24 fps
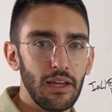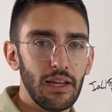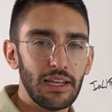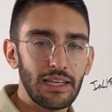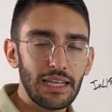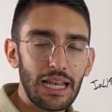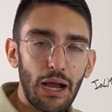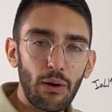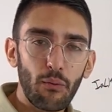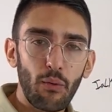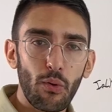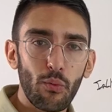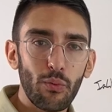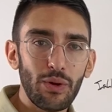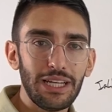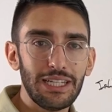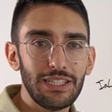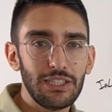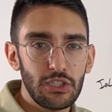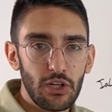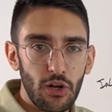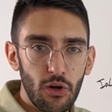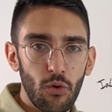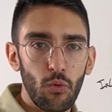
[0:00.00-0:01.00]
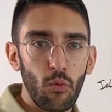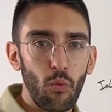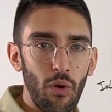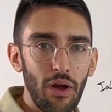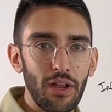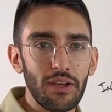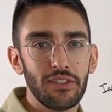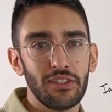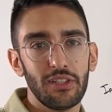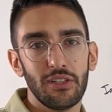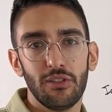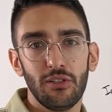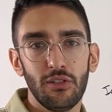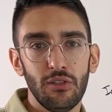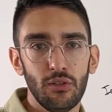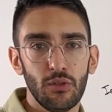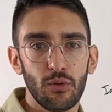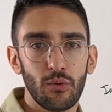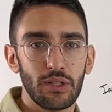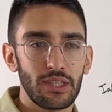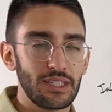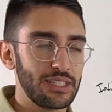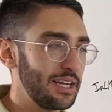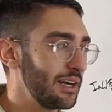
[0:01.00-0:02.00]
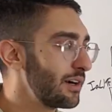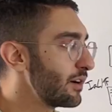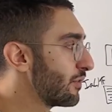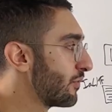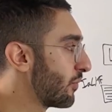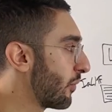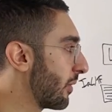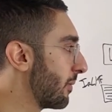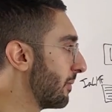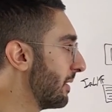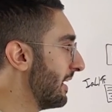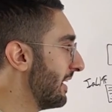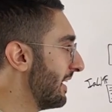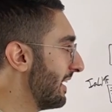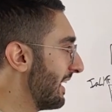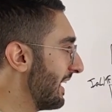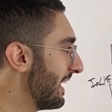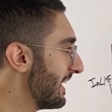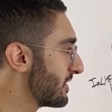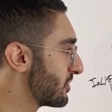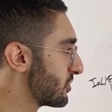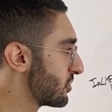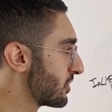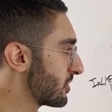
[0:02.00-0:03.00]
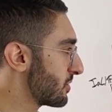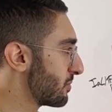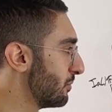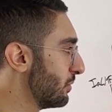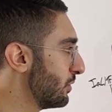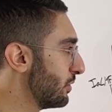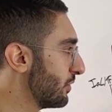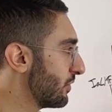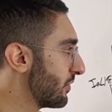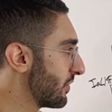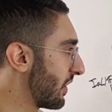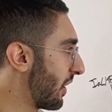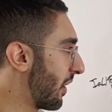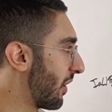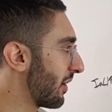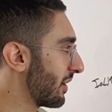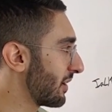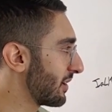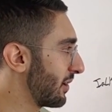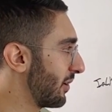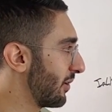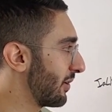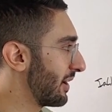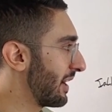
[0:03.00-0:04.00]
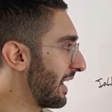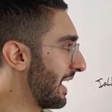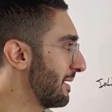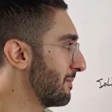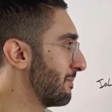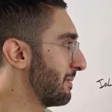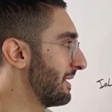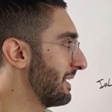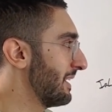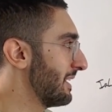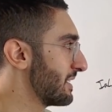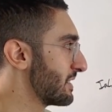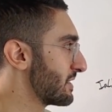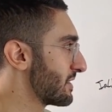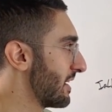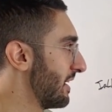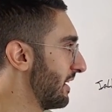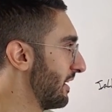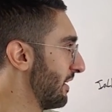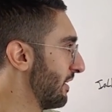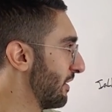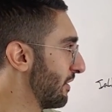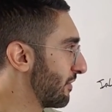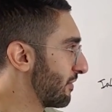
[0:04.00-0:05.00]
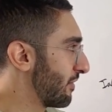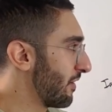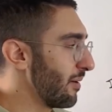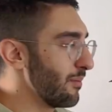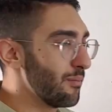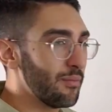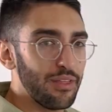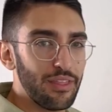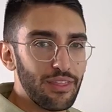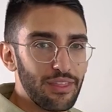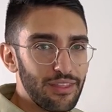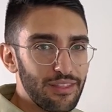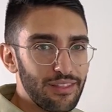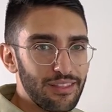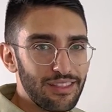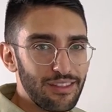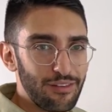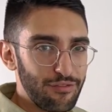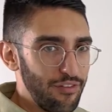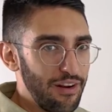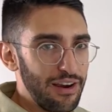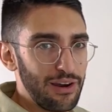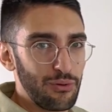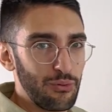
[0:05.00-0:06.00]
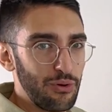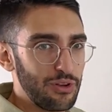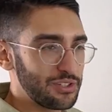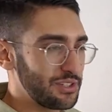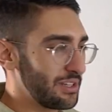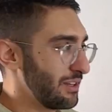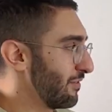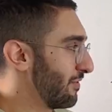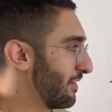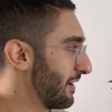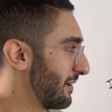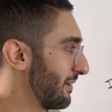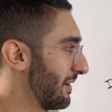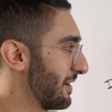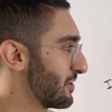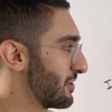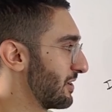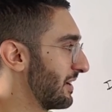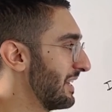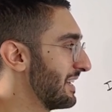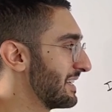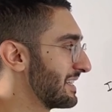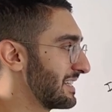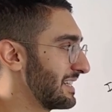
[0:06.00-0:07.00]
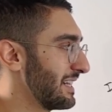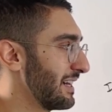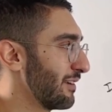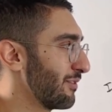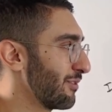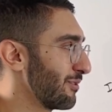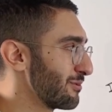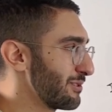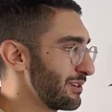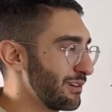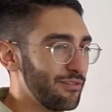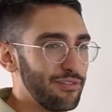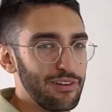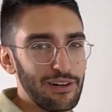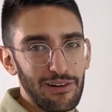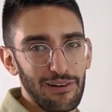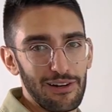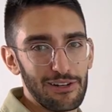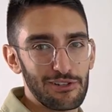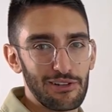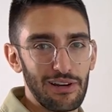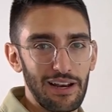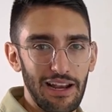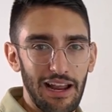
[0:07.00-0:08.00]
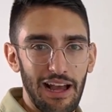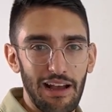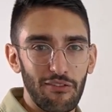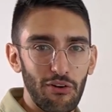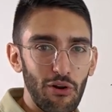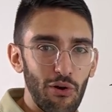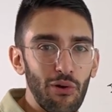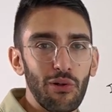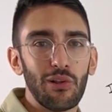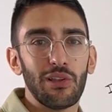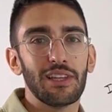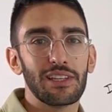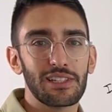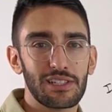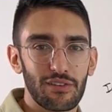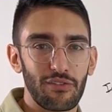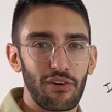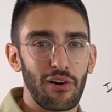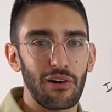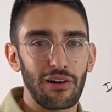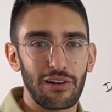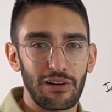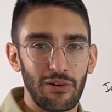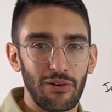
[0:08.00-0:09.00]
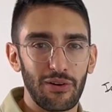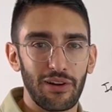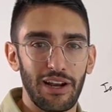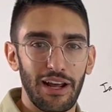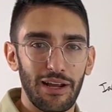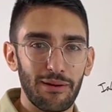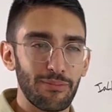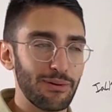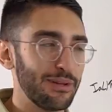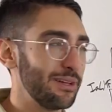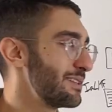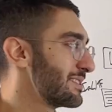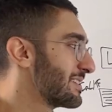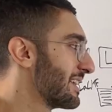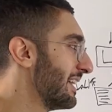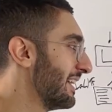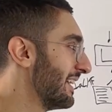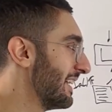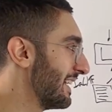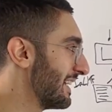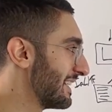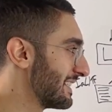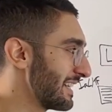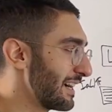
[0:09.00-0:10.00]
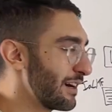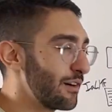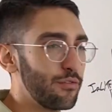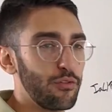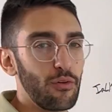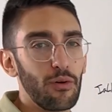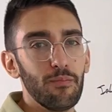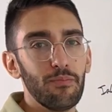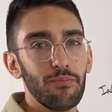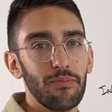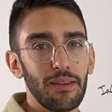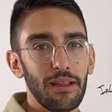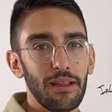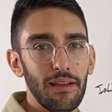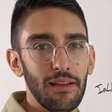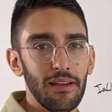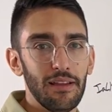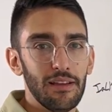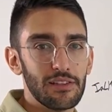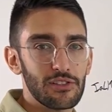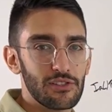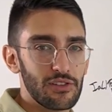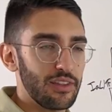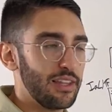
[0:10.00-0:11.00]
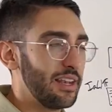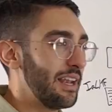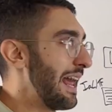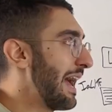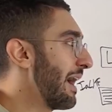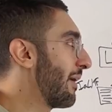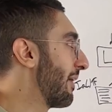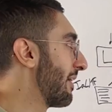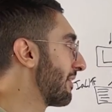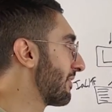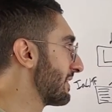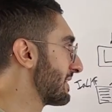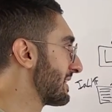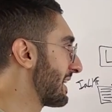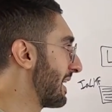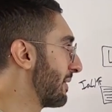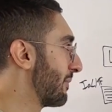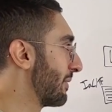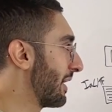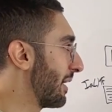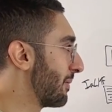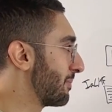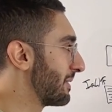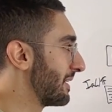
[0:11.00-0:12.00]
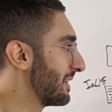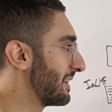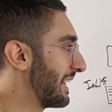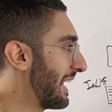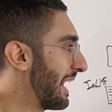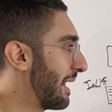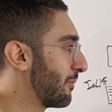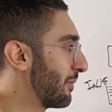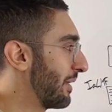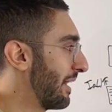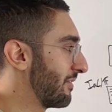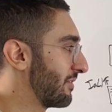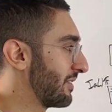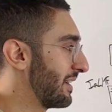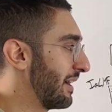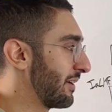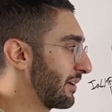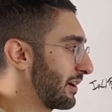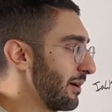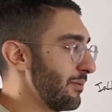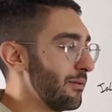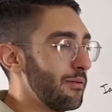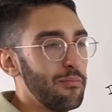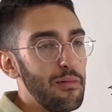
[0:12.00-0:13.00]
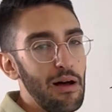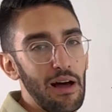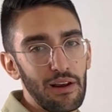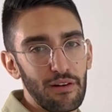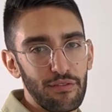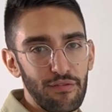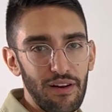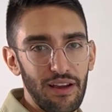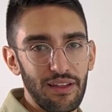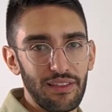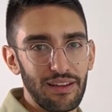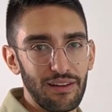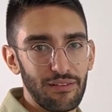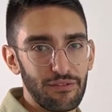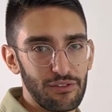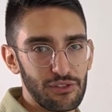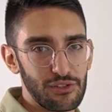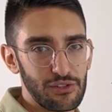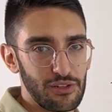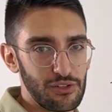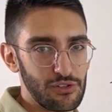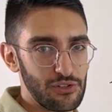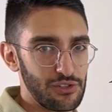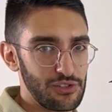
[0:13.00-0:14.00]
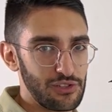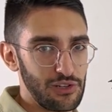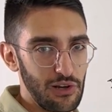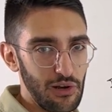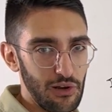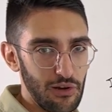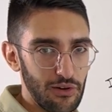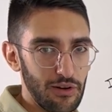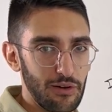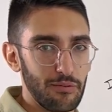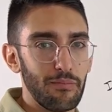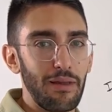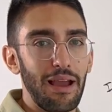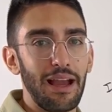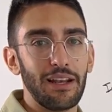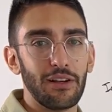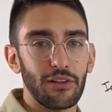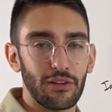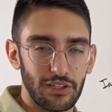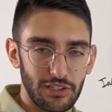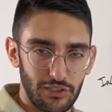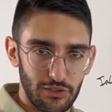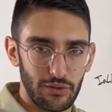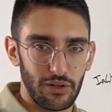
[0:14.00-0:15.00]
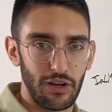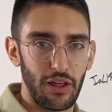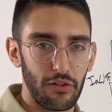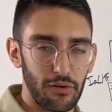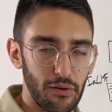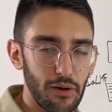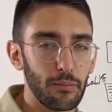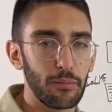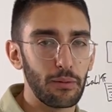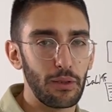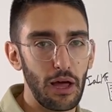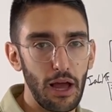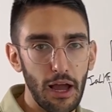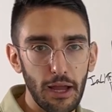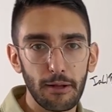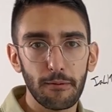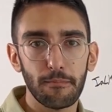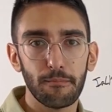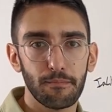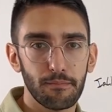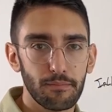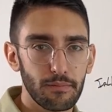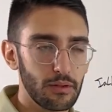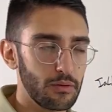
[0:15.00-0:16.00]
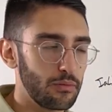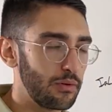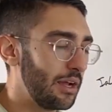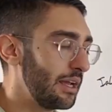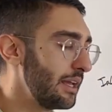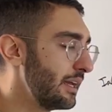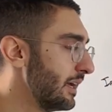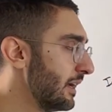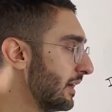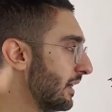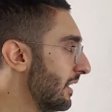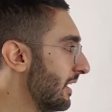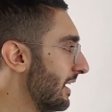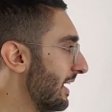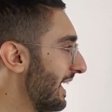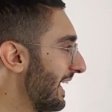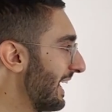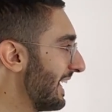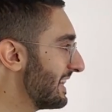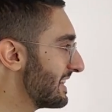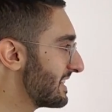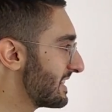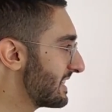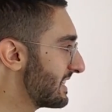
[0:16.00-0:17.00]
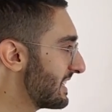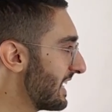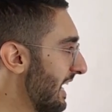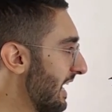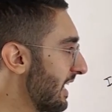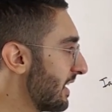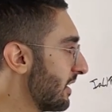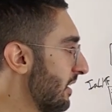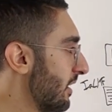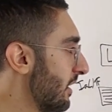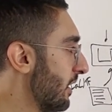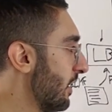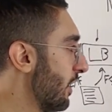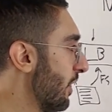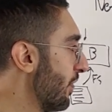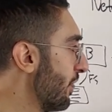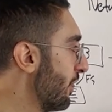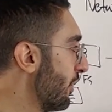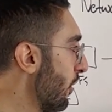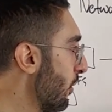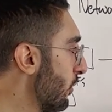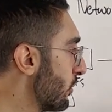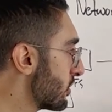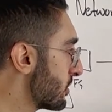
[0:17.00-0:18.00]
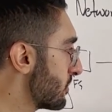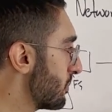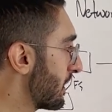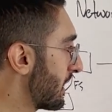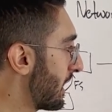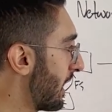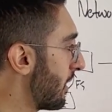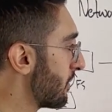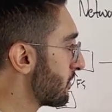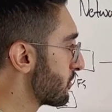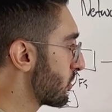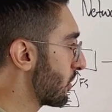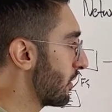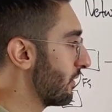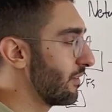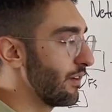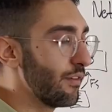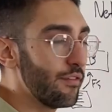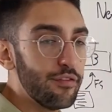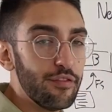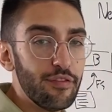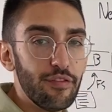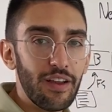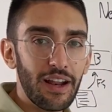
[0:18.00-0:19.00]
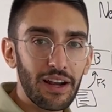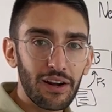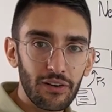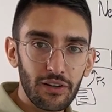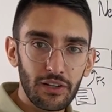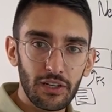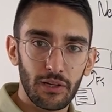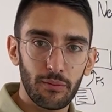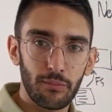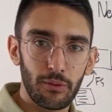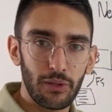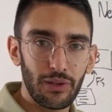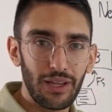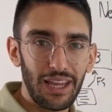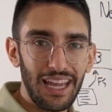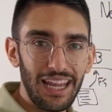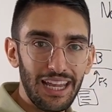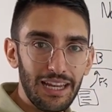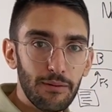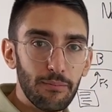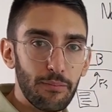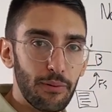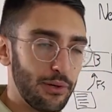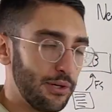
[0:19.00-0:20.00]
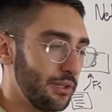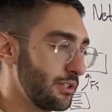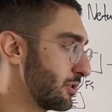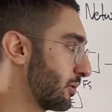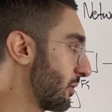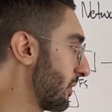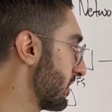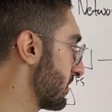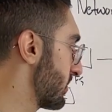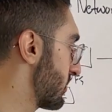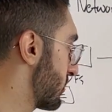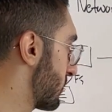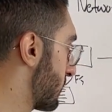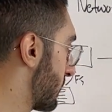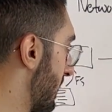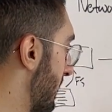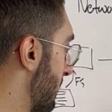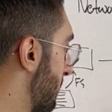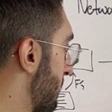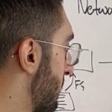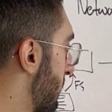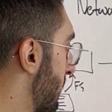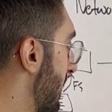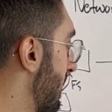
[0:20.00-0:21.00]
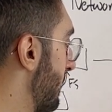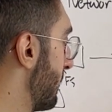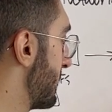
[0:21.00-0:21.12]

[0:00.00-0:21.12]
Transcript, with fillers: Now, what we don't want to do with Terraform is just move the hard-coded IPs from the firewall's configuration into Terraform's configuration and have a whole list of hard-coded IPs in Terraform. So that now every time we update the app, we have to now come and modify the infrastructure's code and manually do another apply, right? Instead, those become sort of a variable input to our script, right?